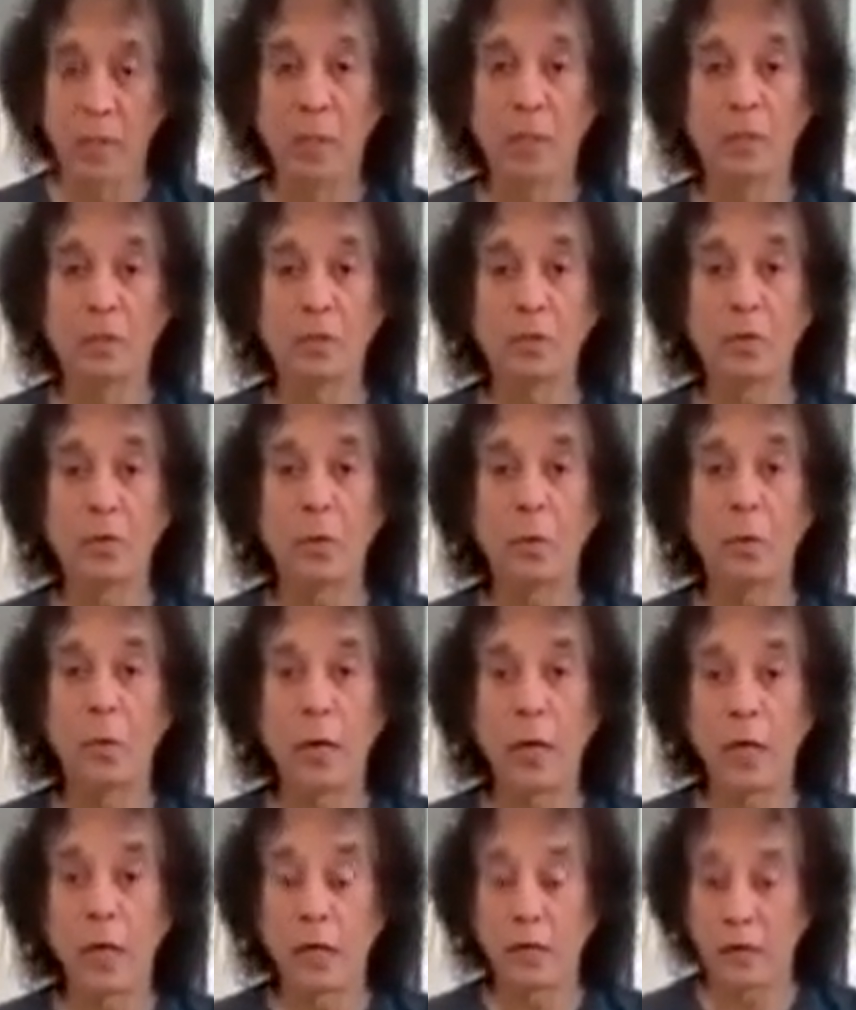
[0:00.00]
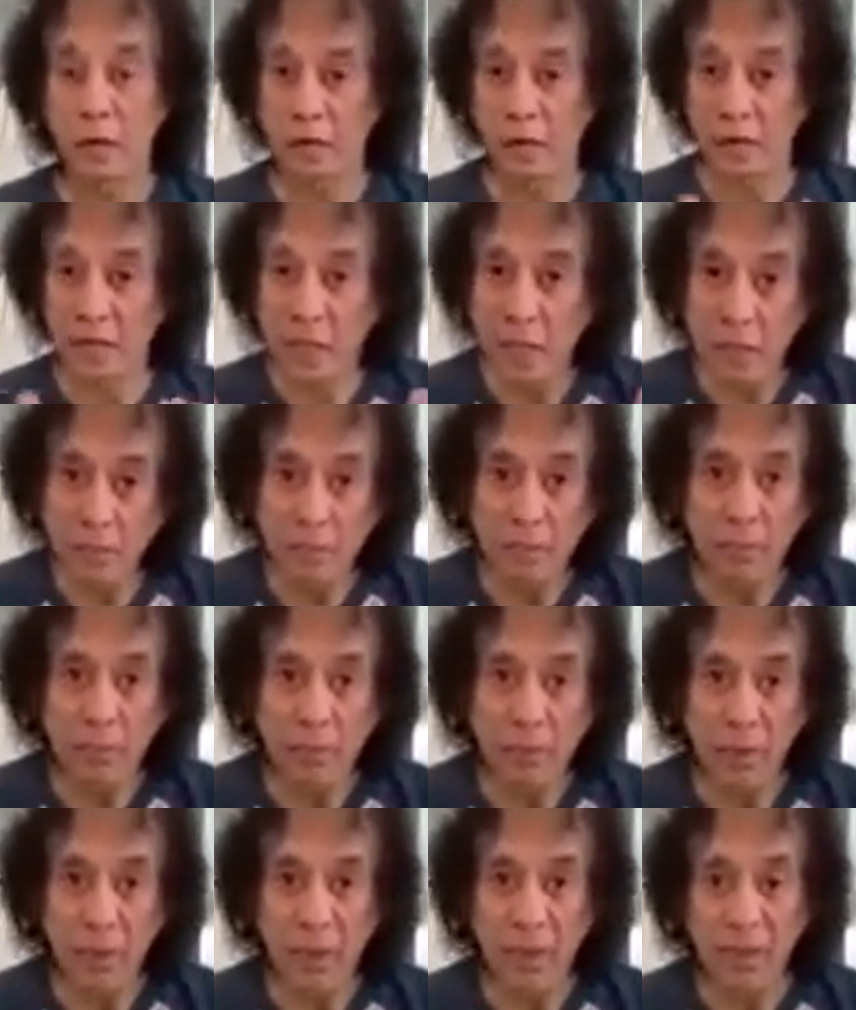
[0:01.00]
to the way the
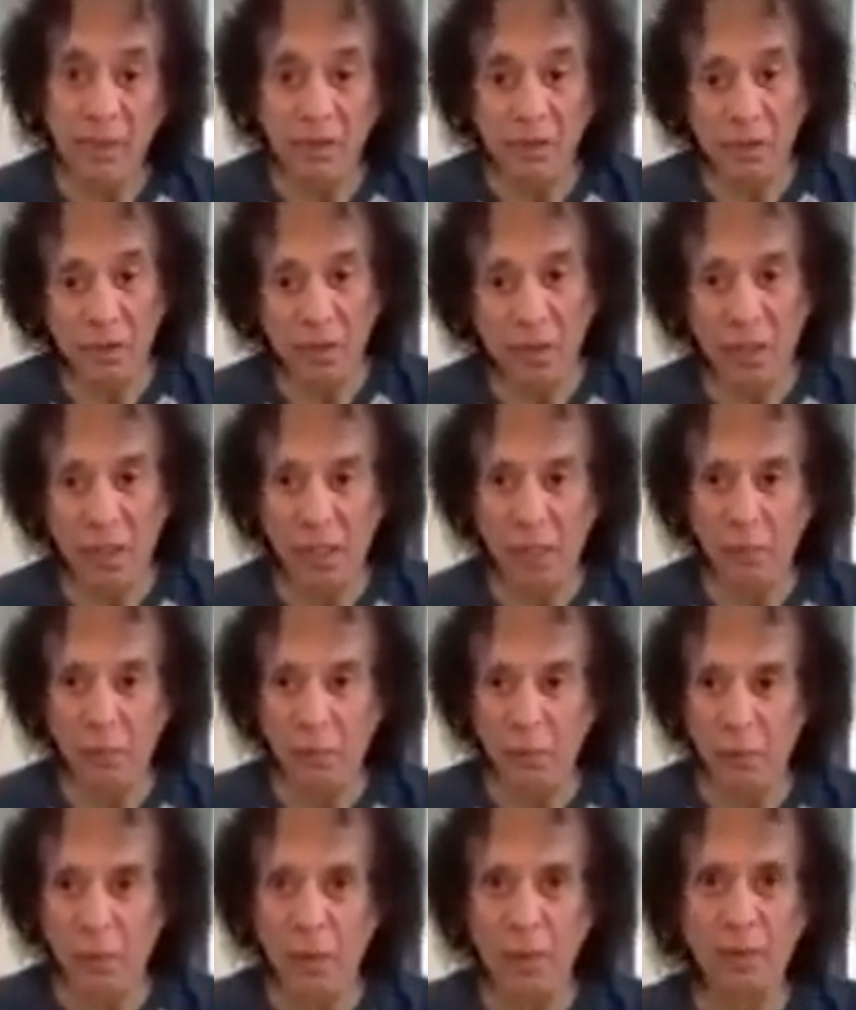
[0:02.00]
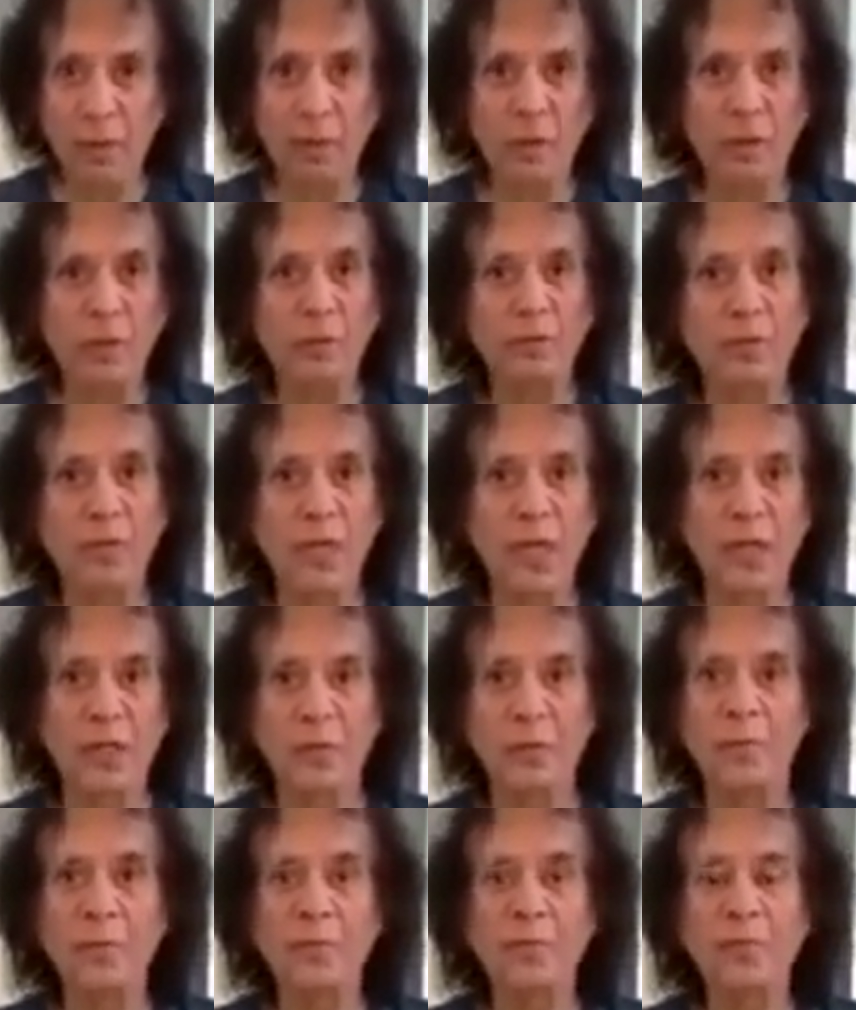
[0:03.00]
theme is running in the rhythm
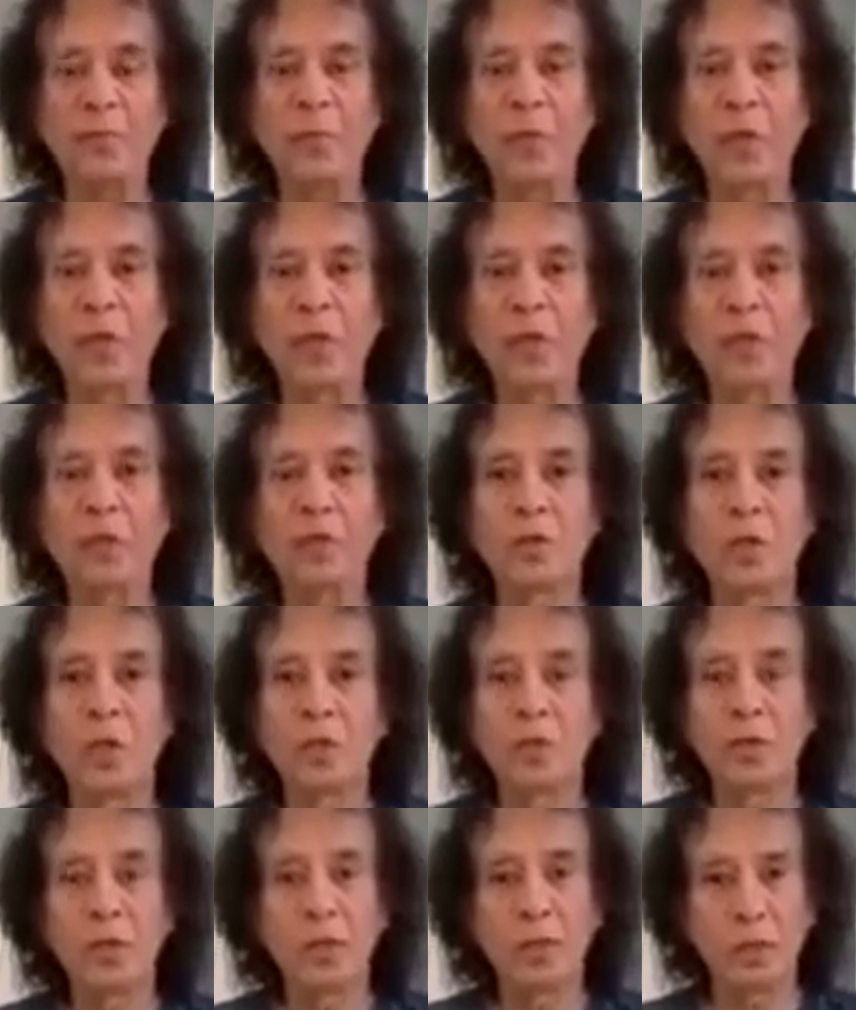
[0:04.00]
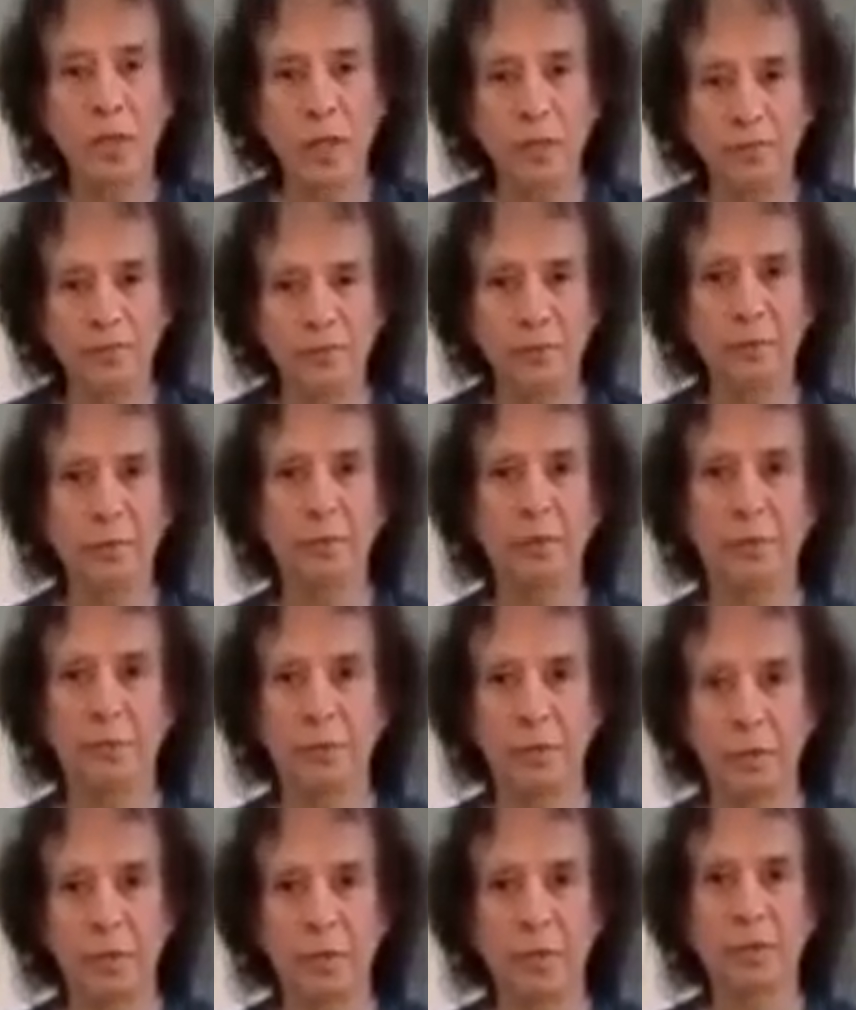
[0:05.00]
cycle so that you get comfortable
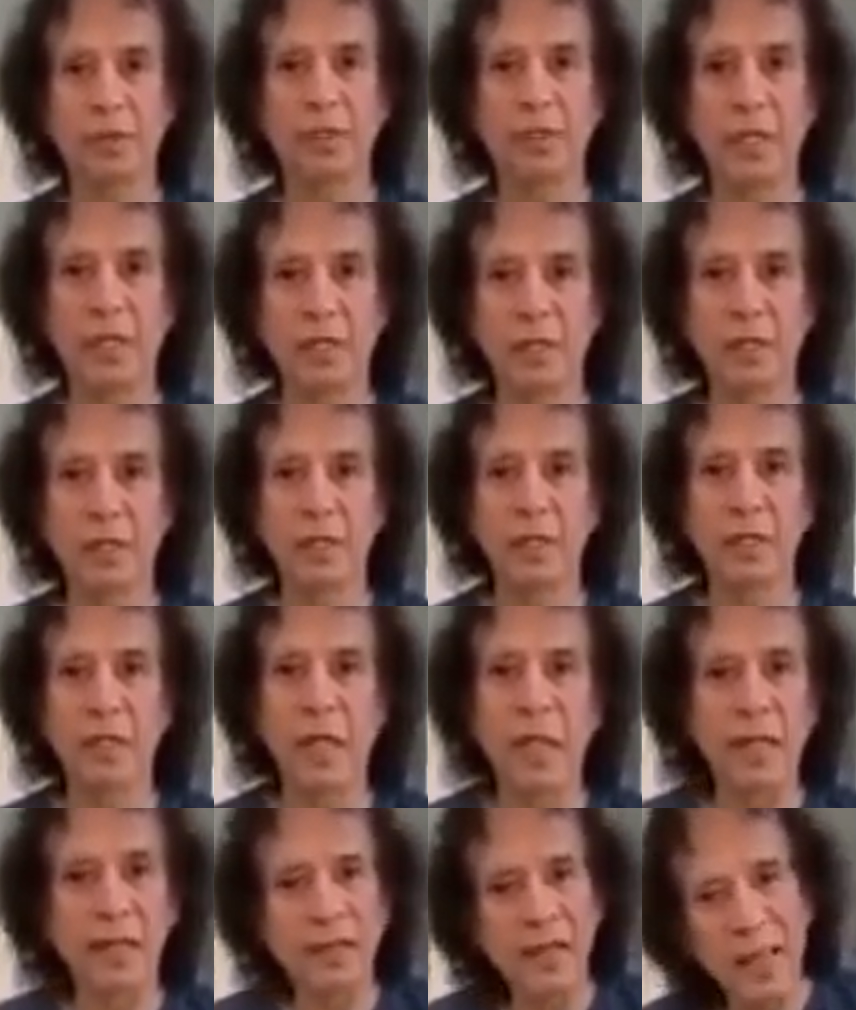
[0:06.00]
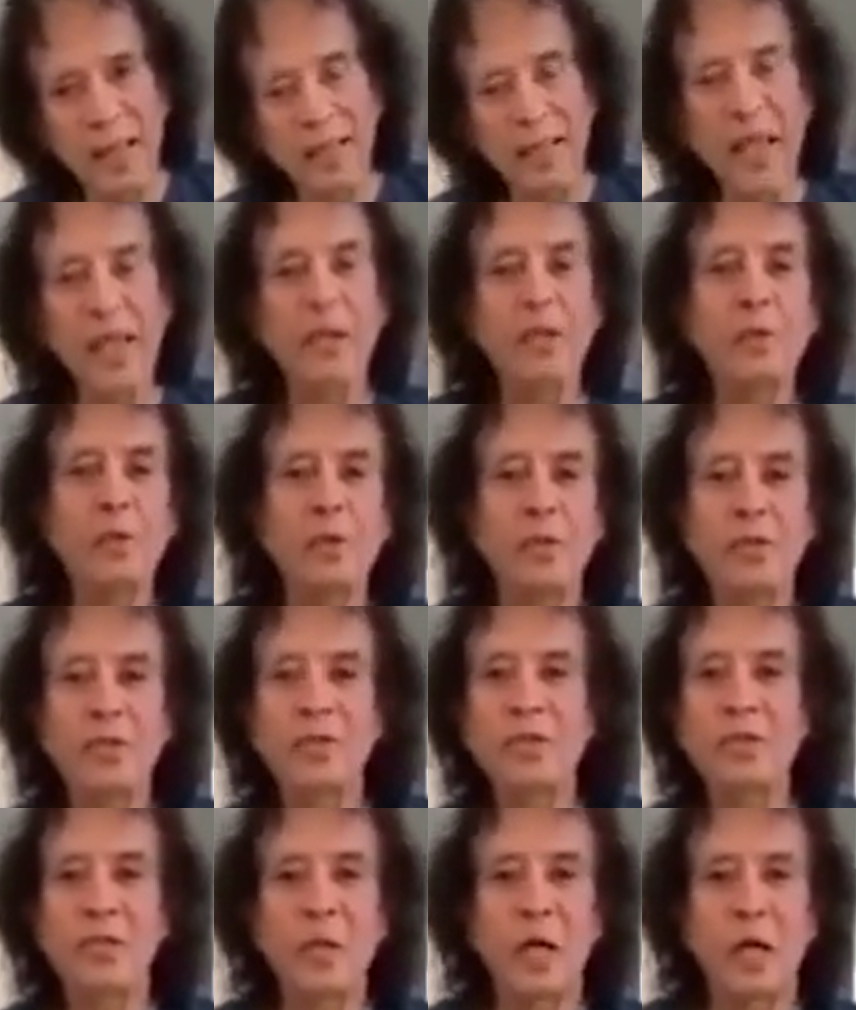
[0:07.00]
with it, settled in, and then you can
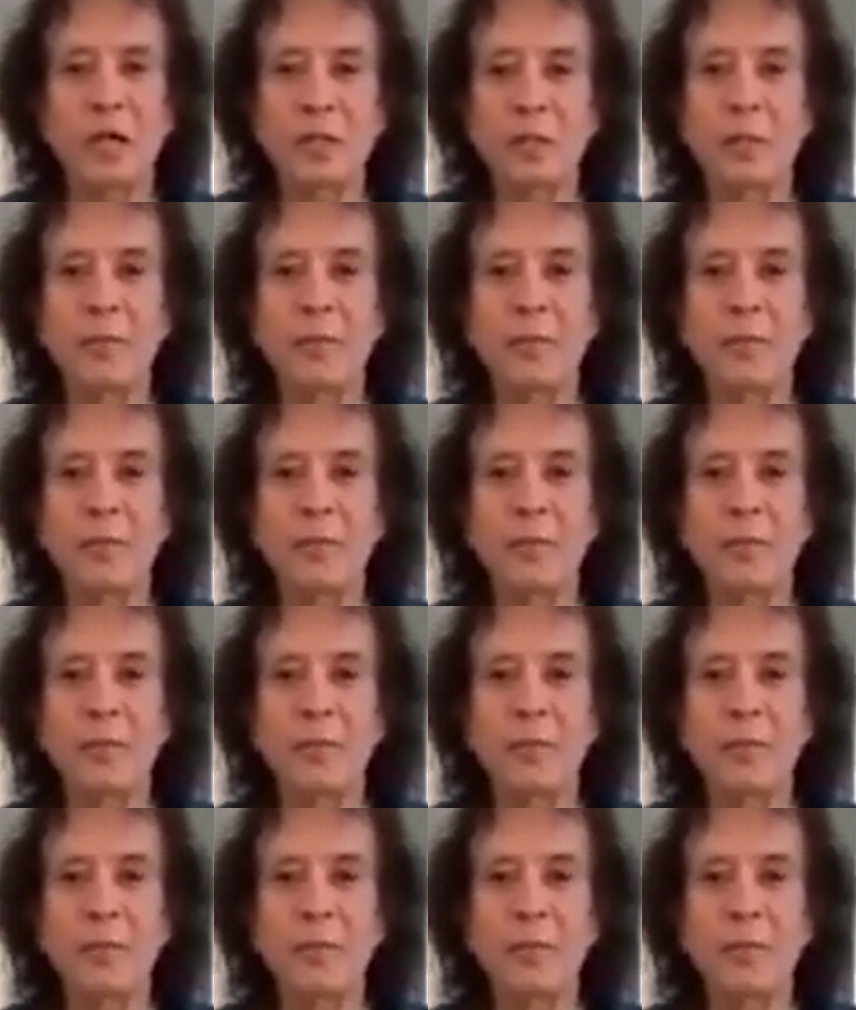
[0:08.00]
start